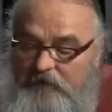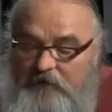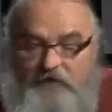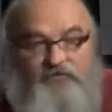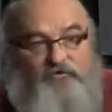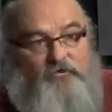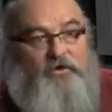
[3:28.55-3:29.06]

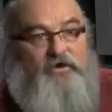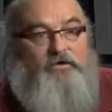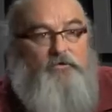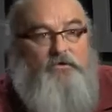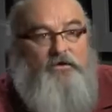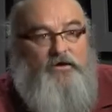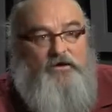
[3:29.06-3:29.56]
Is there
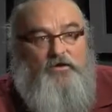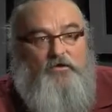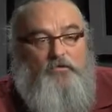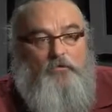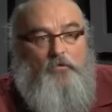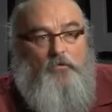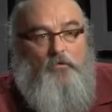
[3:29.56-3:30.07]
any ink
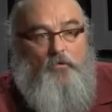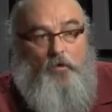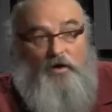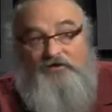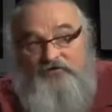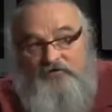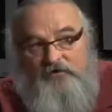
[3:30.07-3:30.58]

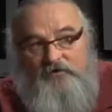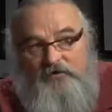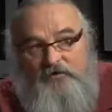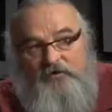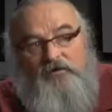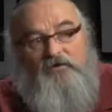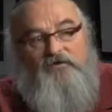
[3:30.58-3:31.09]
wasted
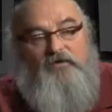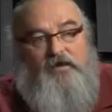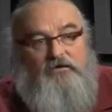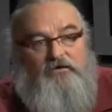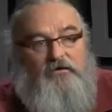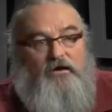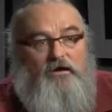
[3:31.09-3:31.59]
in
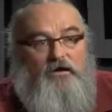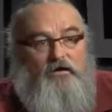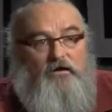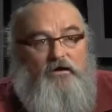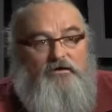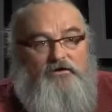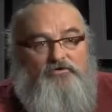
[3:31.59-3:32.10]
that
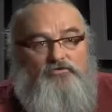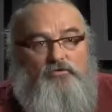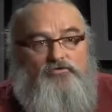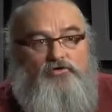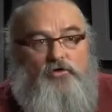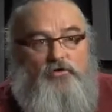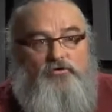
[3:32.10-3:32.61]
initial
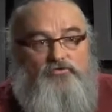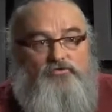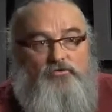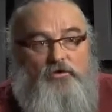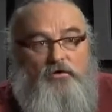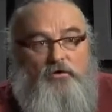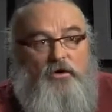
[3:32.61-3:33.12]
charge,